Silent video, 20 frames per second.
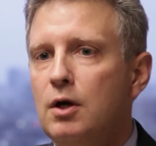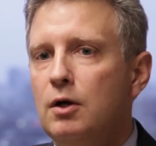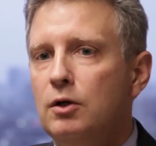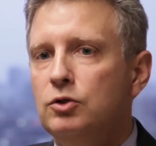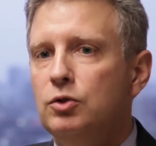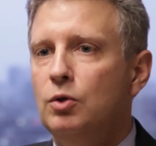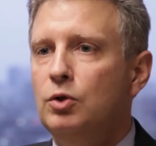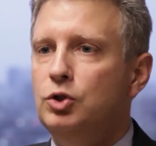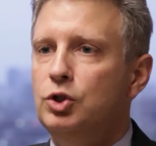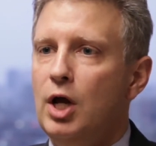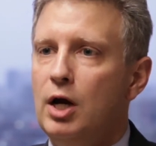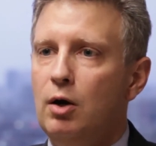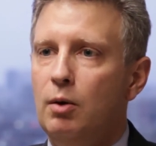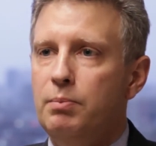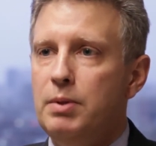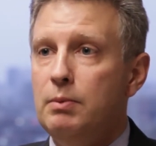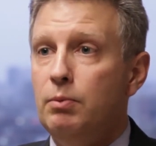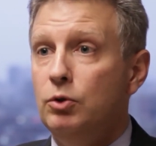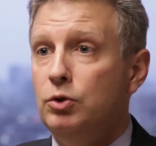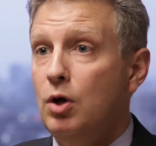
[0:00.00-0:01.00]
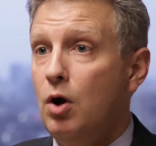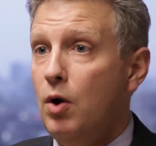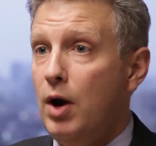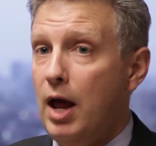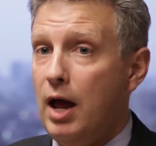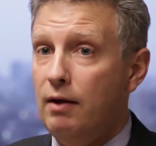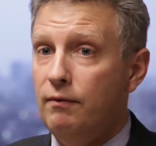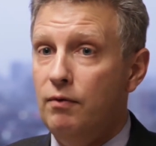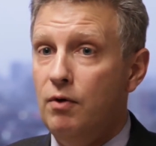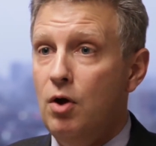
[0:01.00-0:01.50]
So in general, people don't
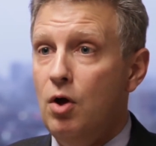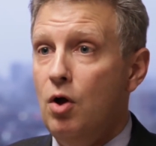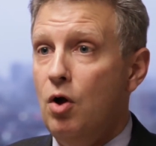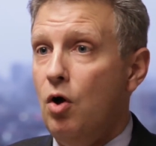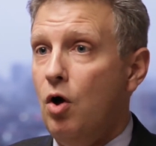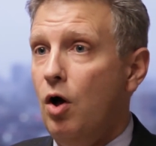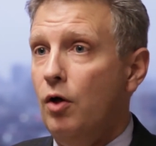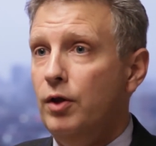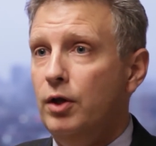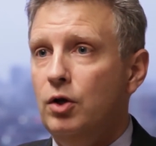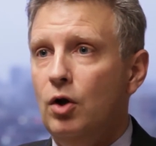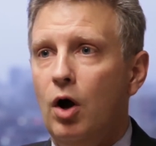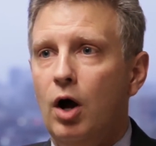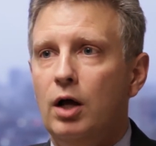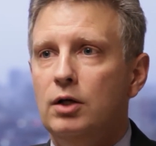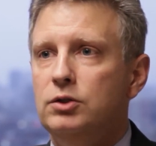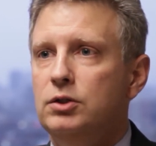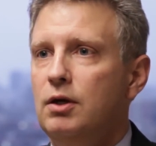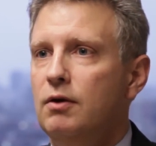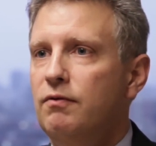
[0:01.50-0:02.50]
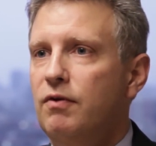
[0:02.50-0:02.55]
have all the nausea,